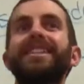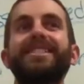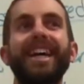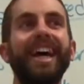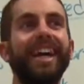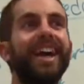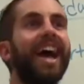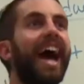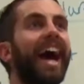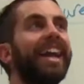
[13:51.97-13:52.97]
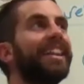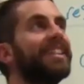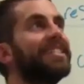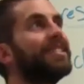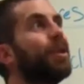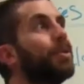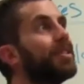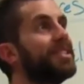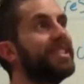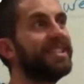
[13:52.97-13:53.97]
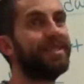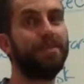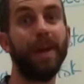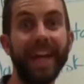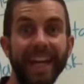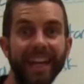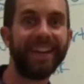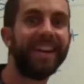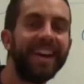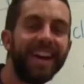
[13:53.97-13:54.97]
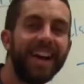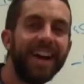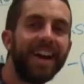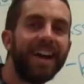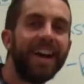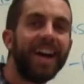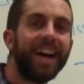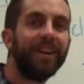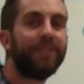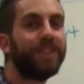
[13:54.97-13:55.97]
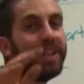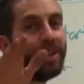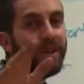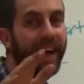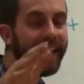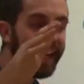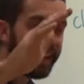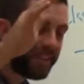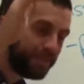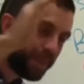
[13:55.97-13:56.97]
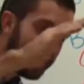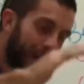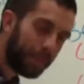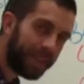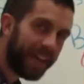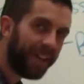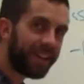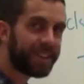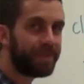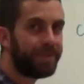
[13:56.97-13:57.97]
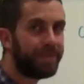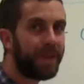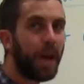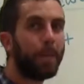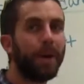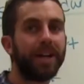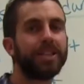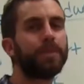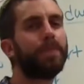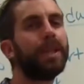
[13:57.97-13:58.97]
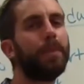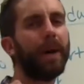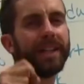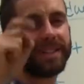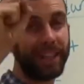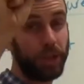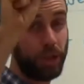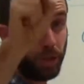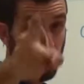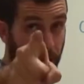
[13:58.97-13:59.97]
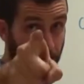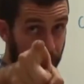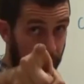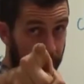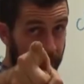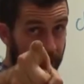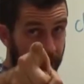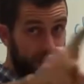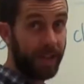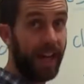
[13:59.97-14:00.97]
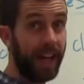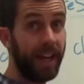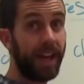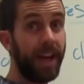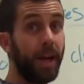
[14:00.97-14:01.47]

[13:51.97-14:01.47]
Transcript: It's like out of this solar system, man. And for you, again, might not be that awesome. But just be the best that you can be, okay?